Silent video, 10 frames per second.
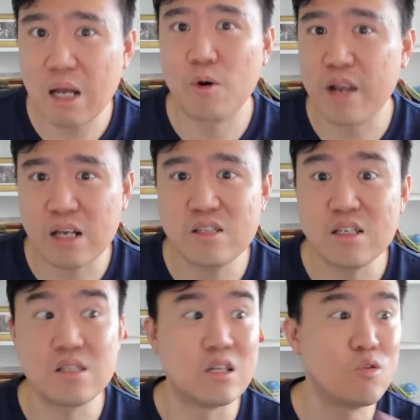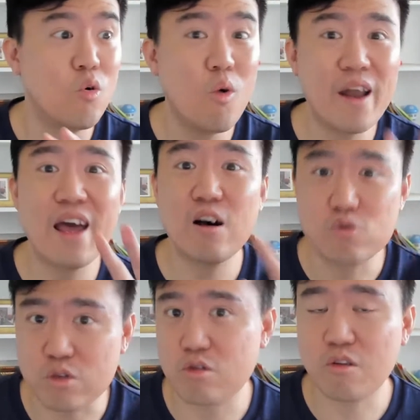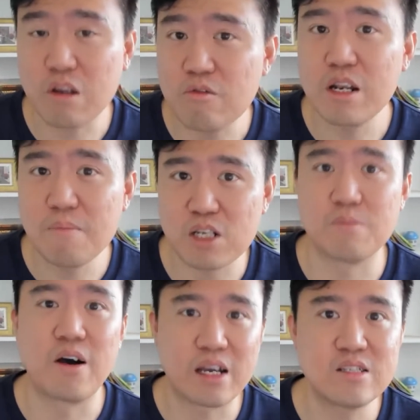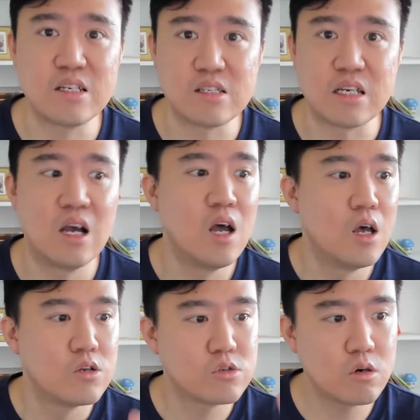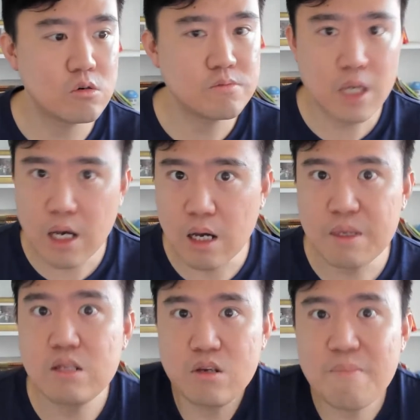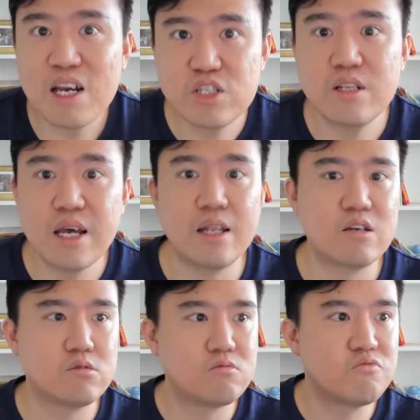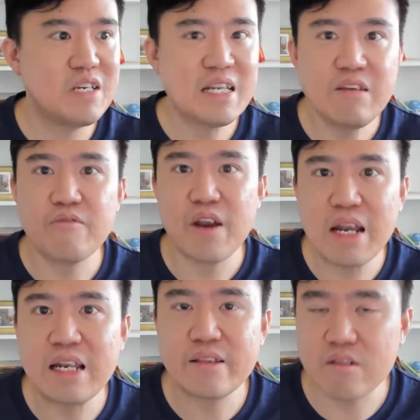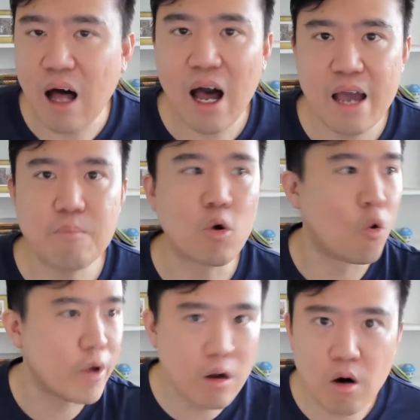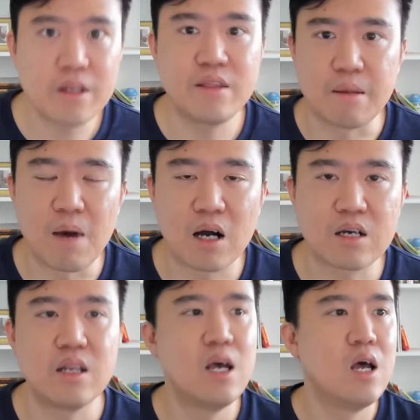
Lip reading: up on XTZ. No one else was talking really much about XTZ. So yeah, I mean, imagine that there's really very little hype going on in the market.